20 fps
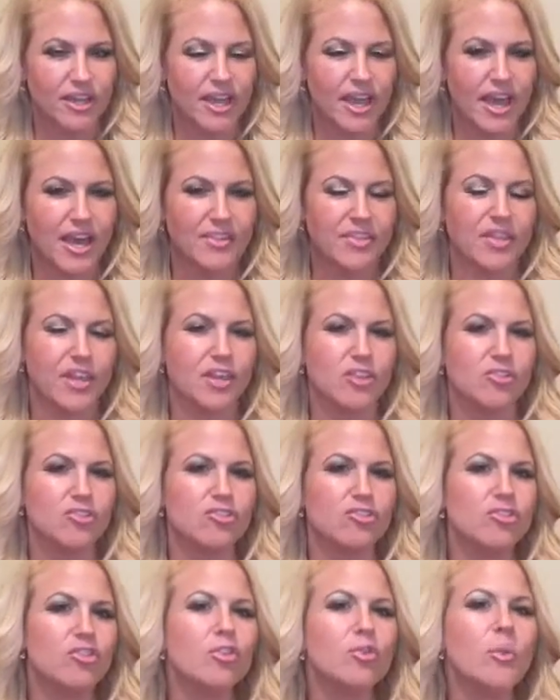and then
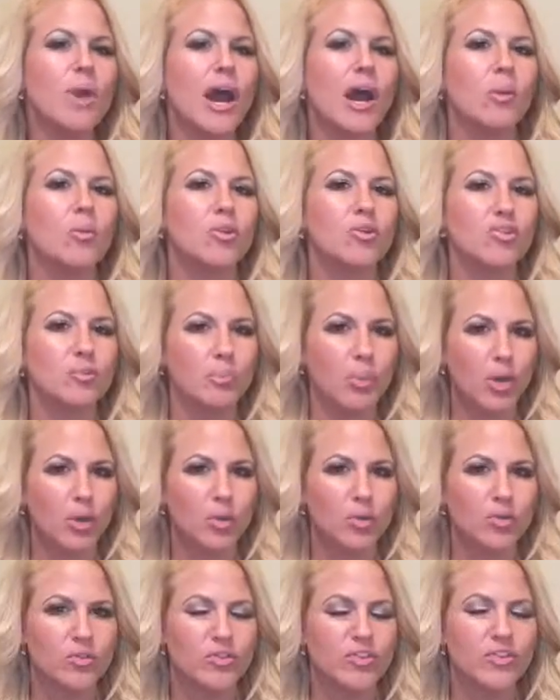2 hours
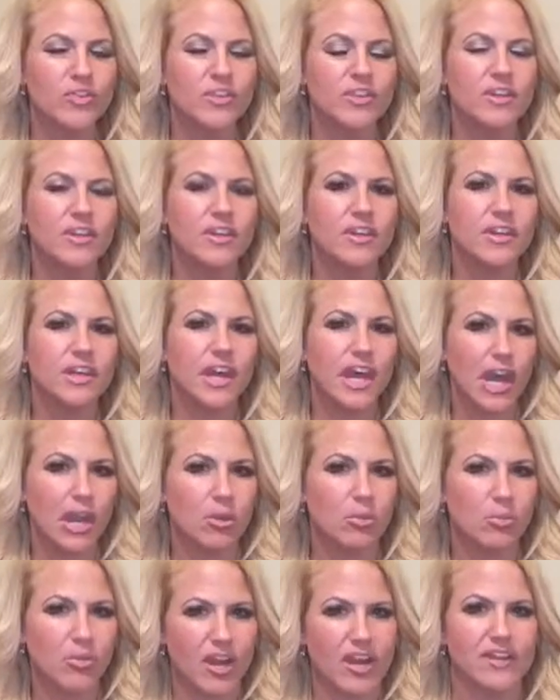post
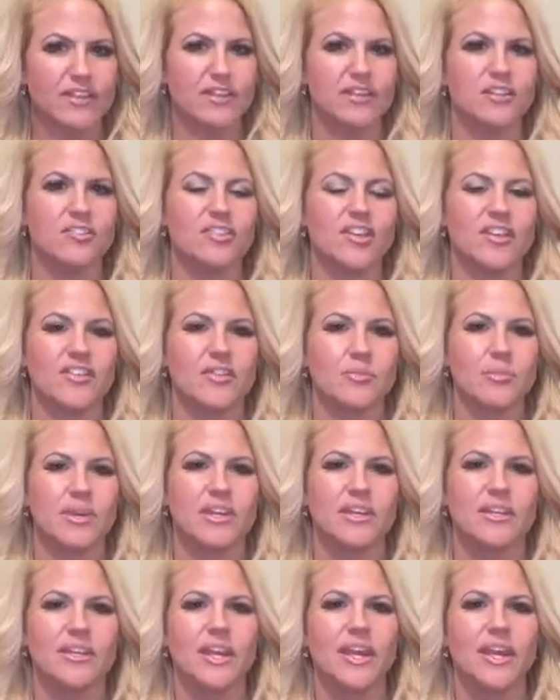chiropractic adjustment.